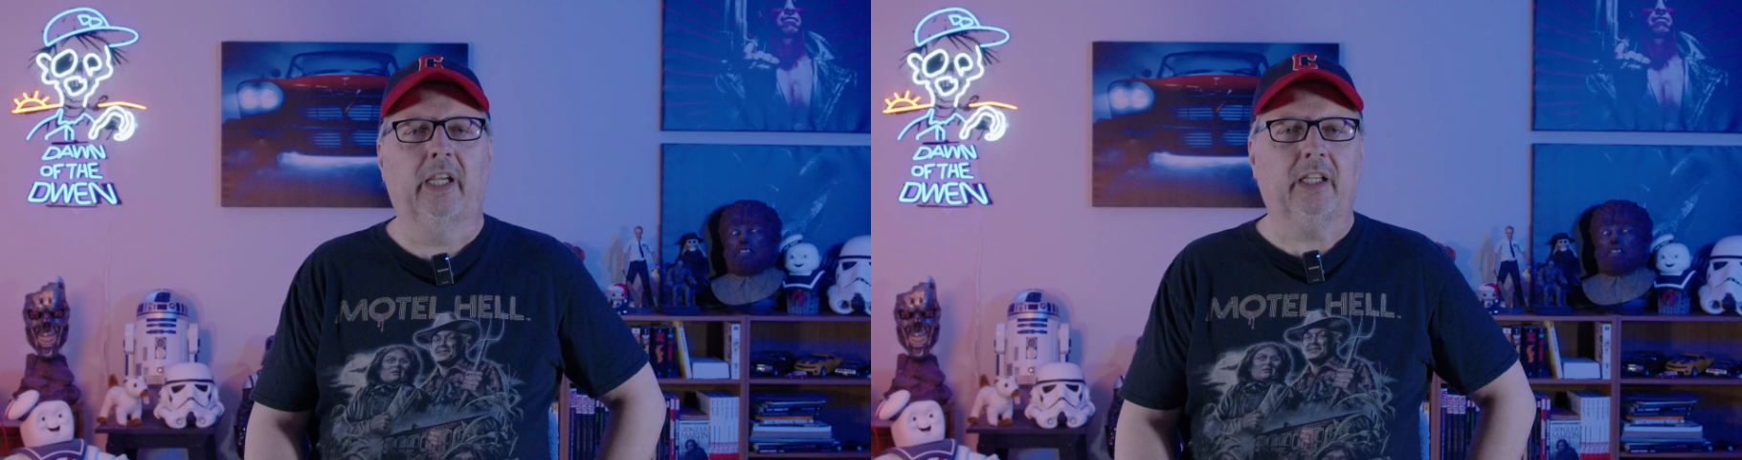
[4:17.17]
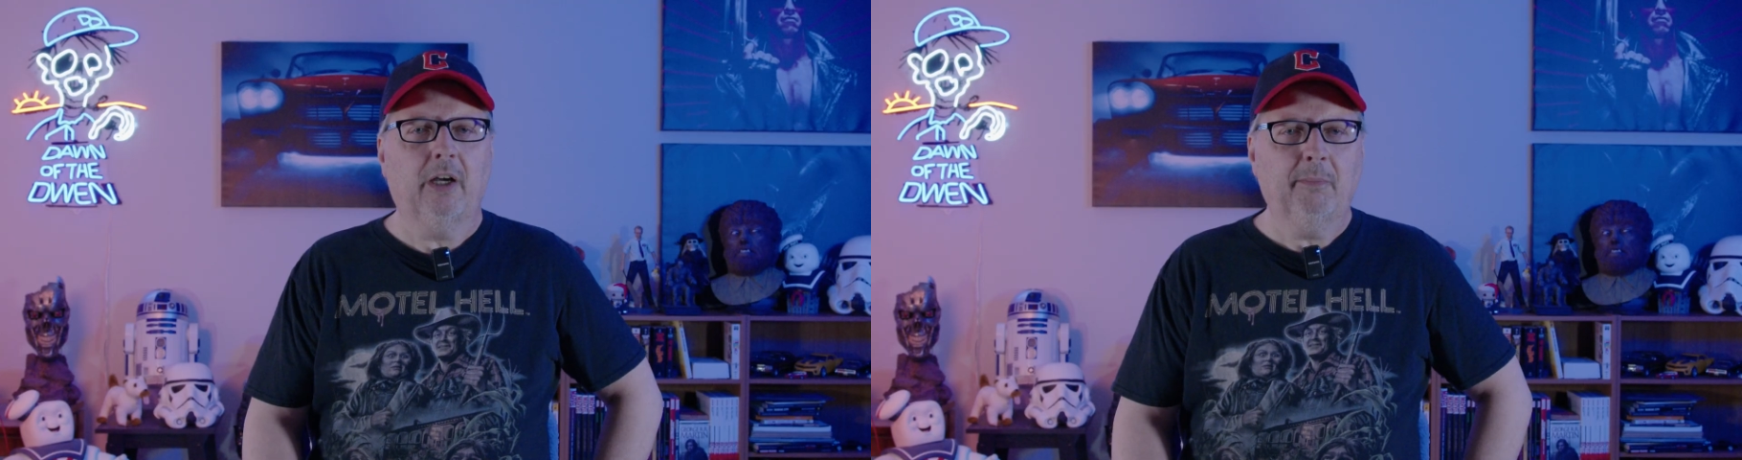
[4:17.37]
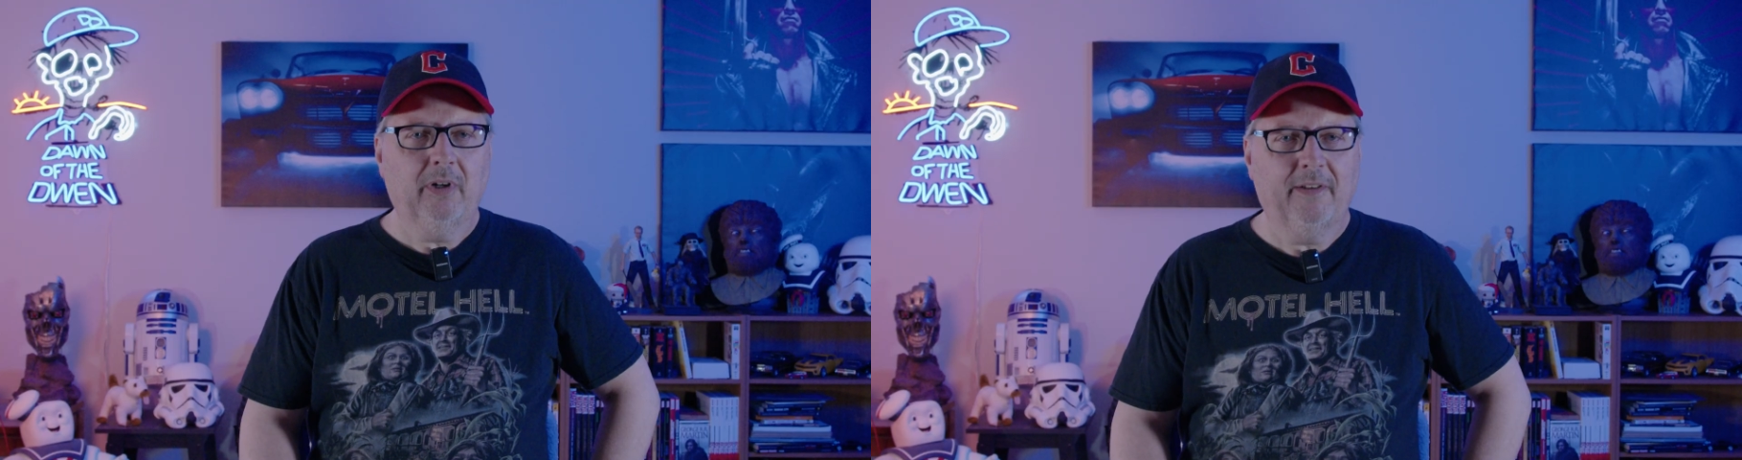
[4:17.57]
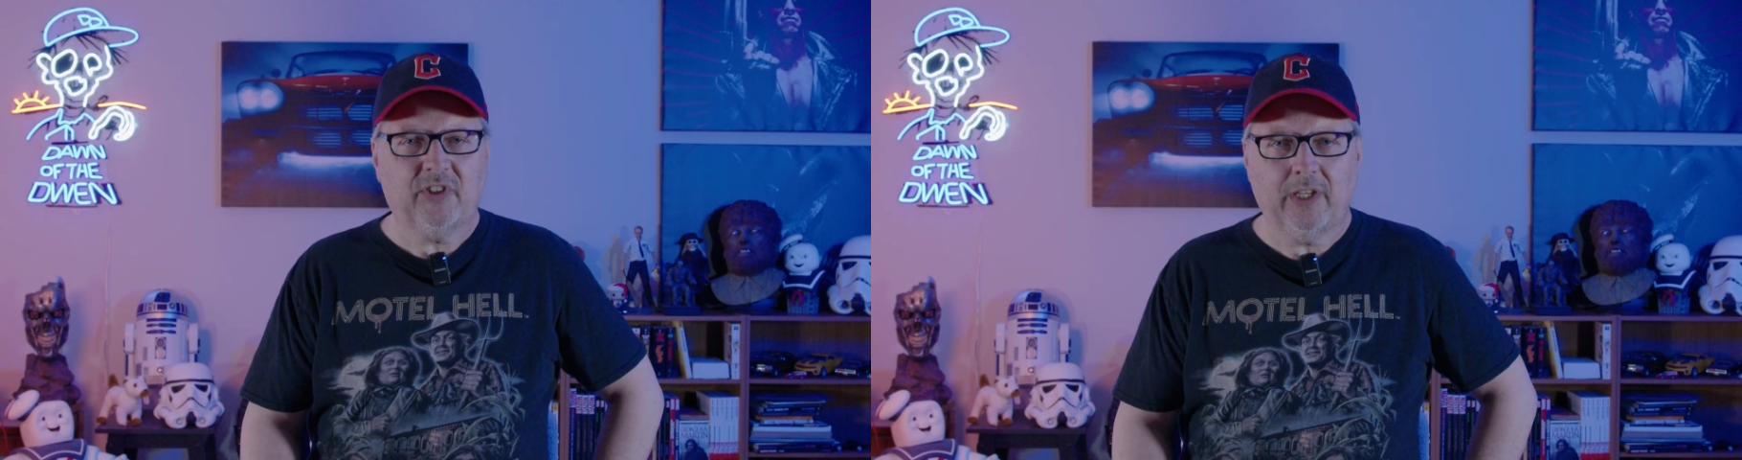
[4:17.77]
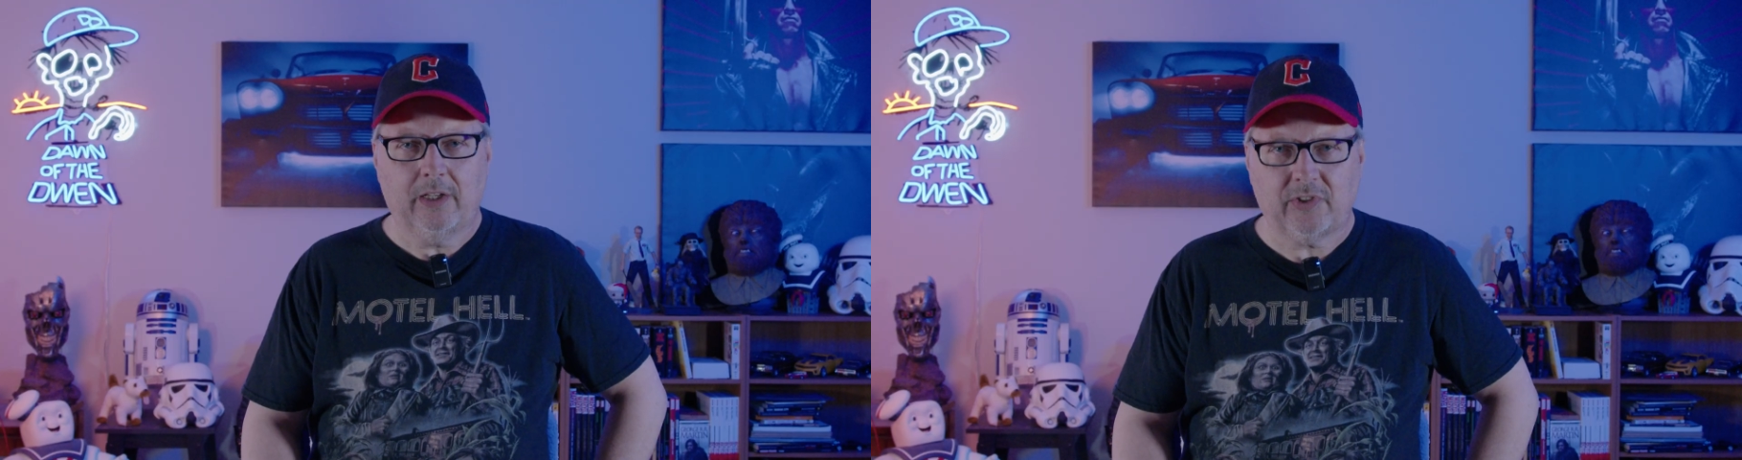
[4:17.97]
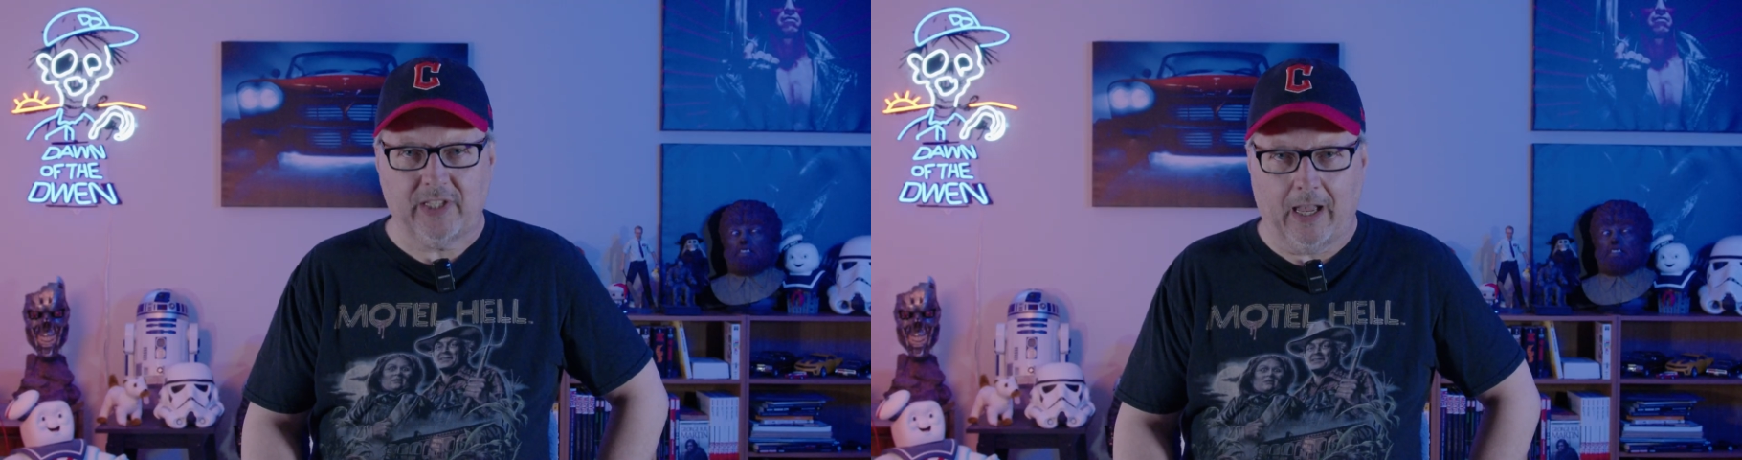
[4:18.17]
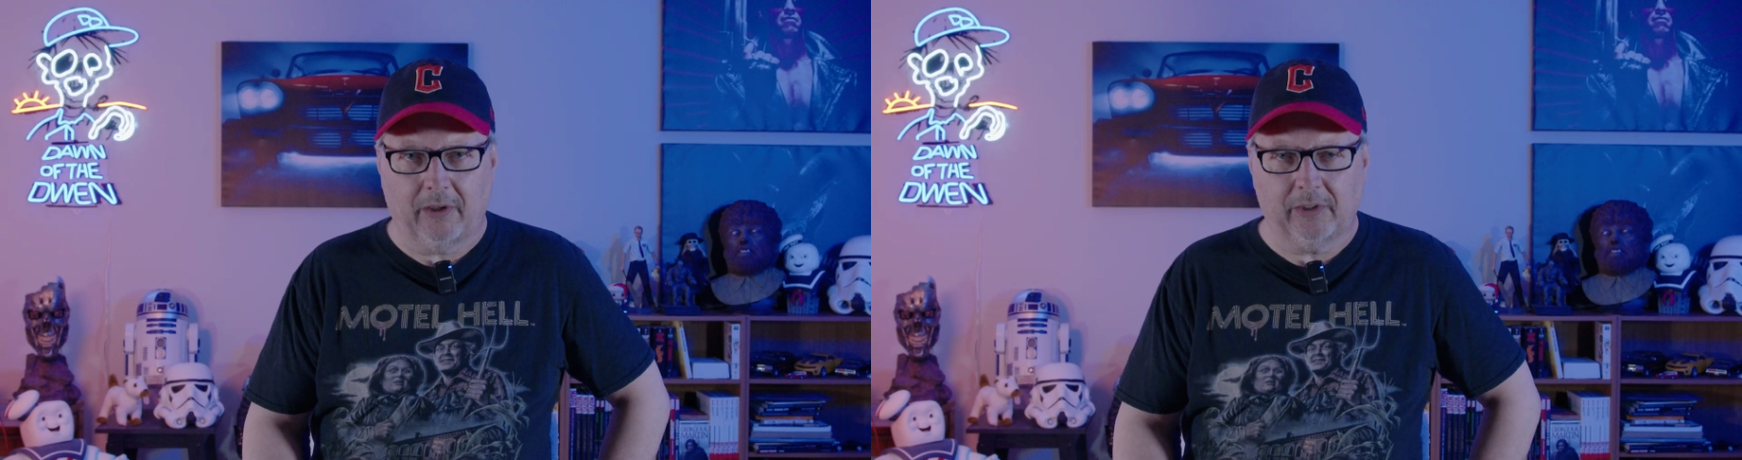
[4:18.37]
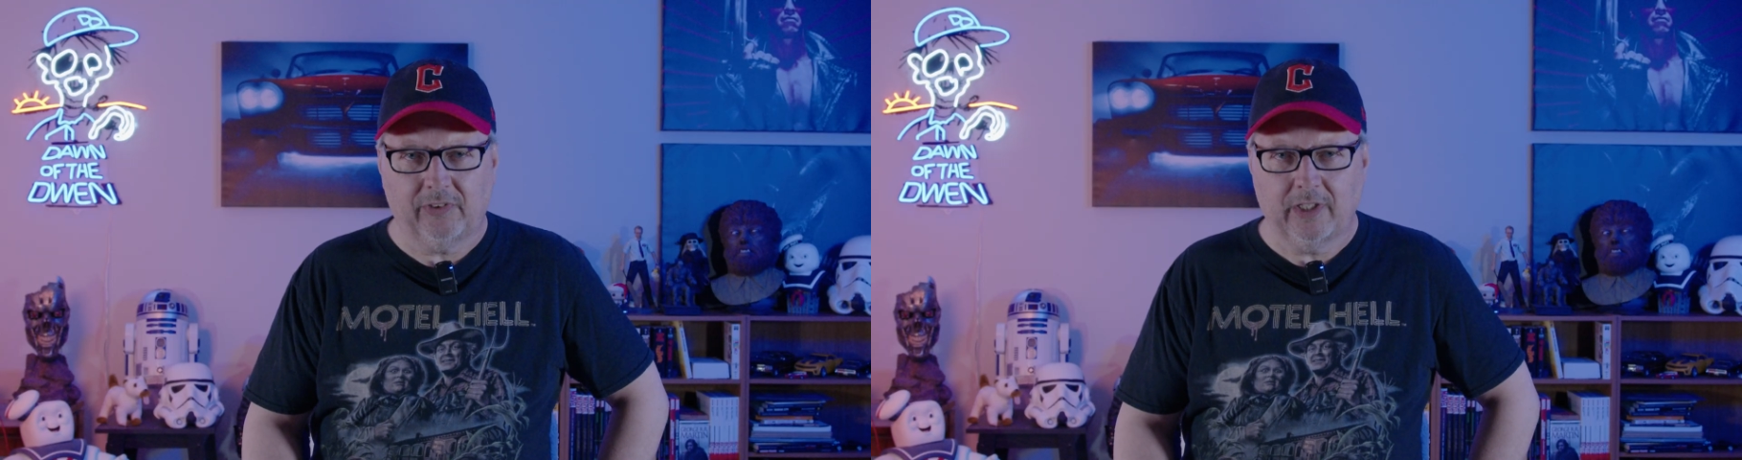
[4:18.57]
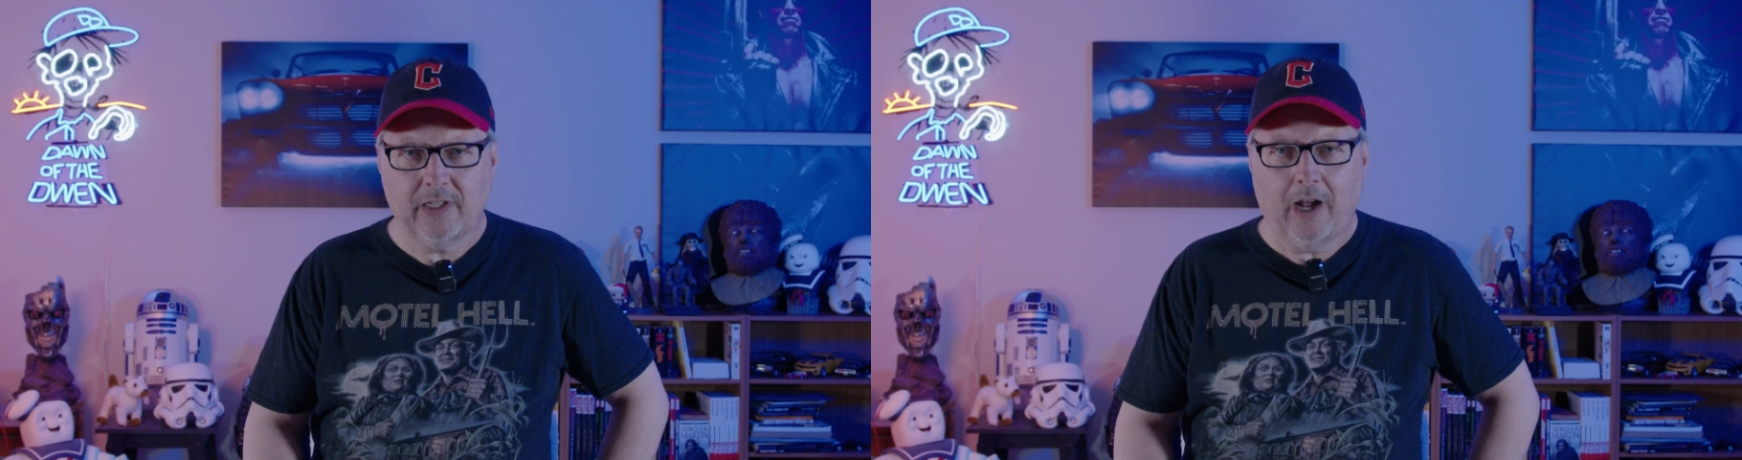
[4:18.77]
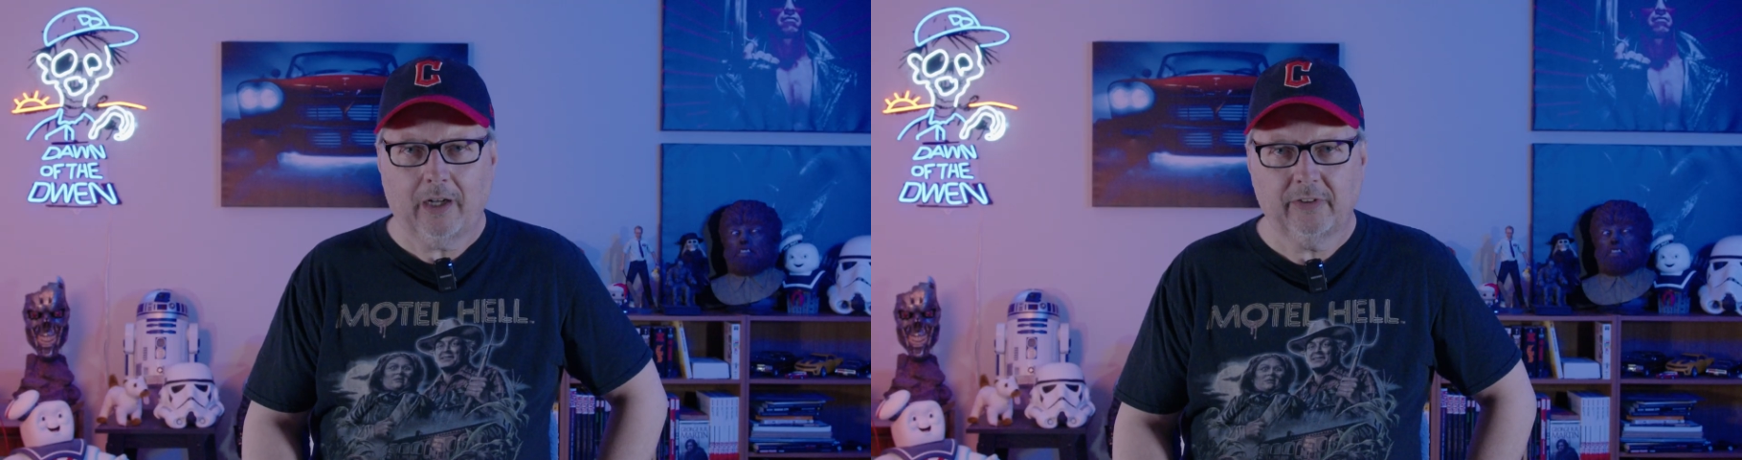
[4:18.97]
A couple of cells down is the
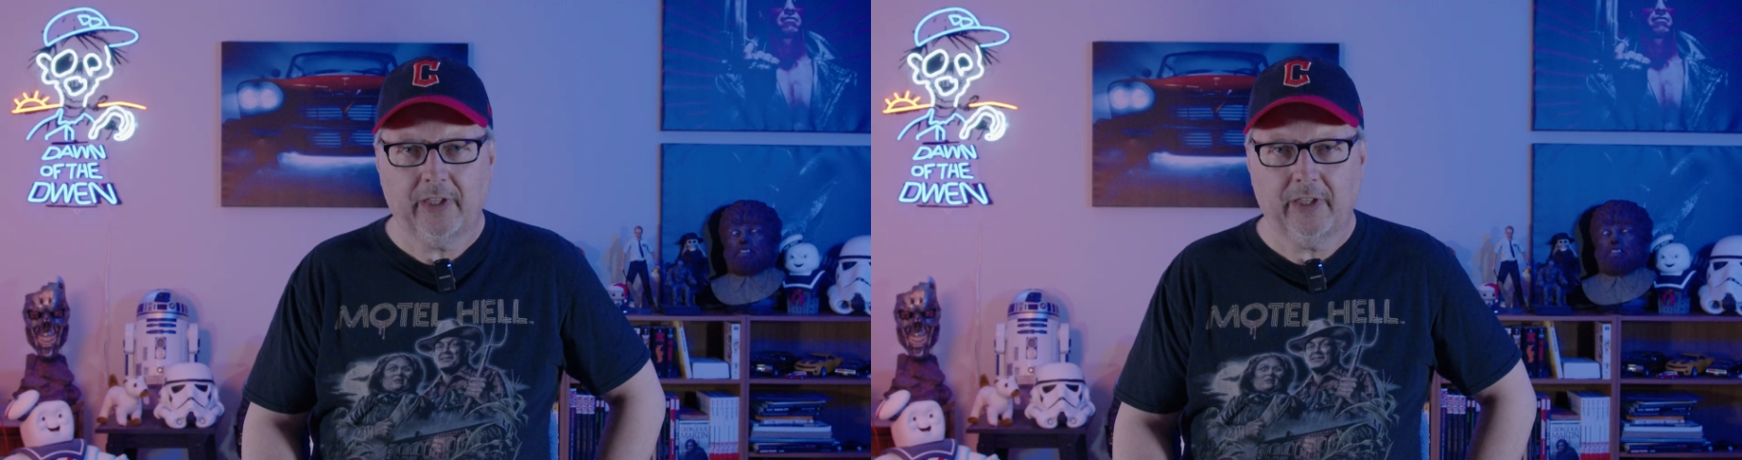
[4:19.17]
doctor